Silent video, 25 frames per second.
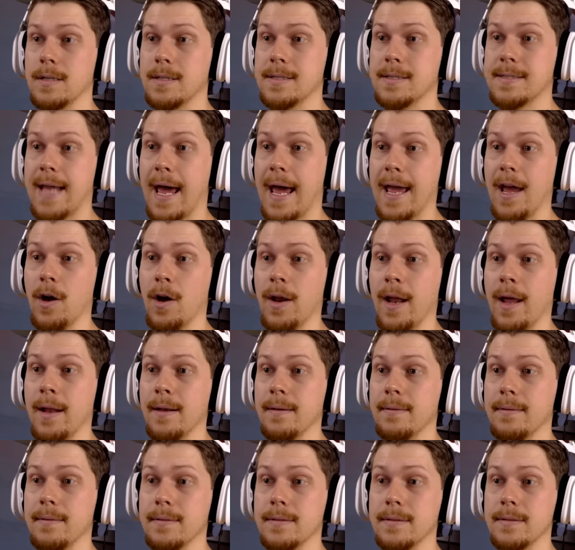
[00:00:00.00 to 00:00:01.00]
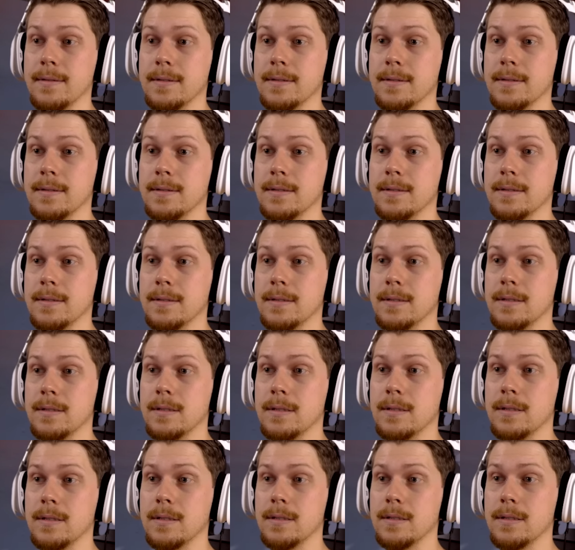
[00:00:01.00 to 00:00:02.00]
Stay on it.
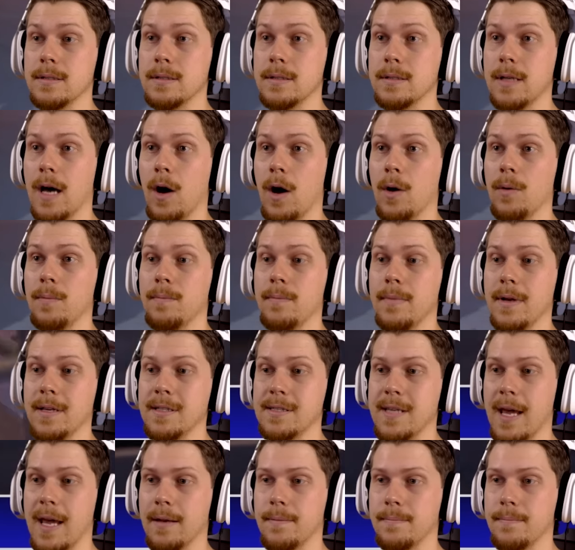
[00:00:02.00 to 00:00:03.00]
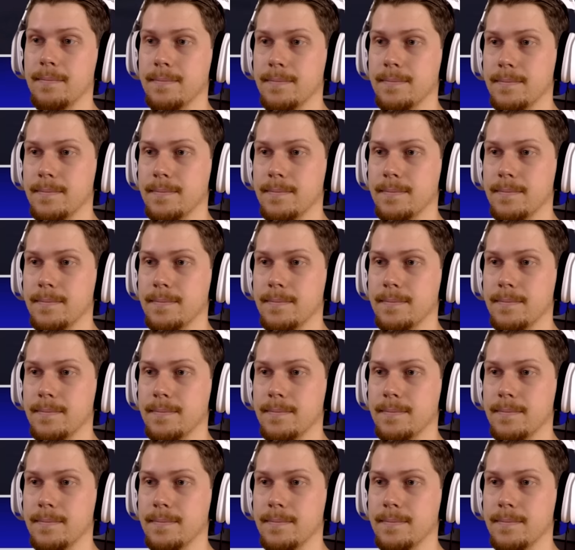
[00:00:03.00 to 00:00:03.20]
No, he's dead.